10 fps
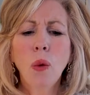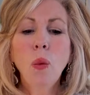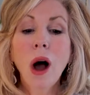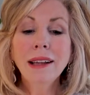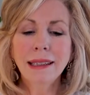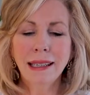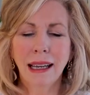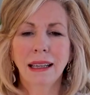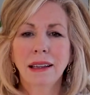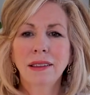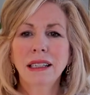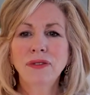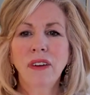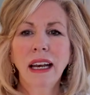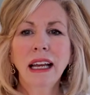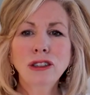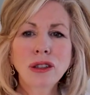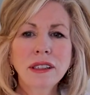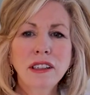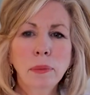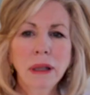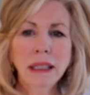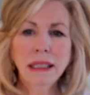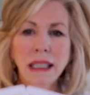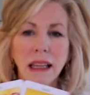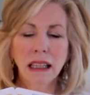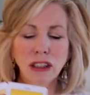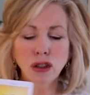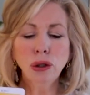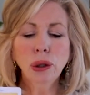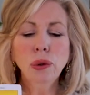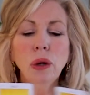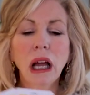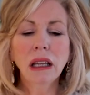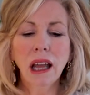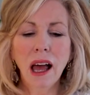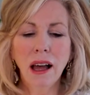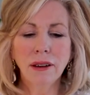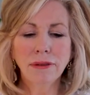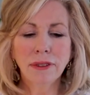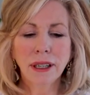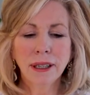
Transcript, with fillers: wanting this financial stability, this true love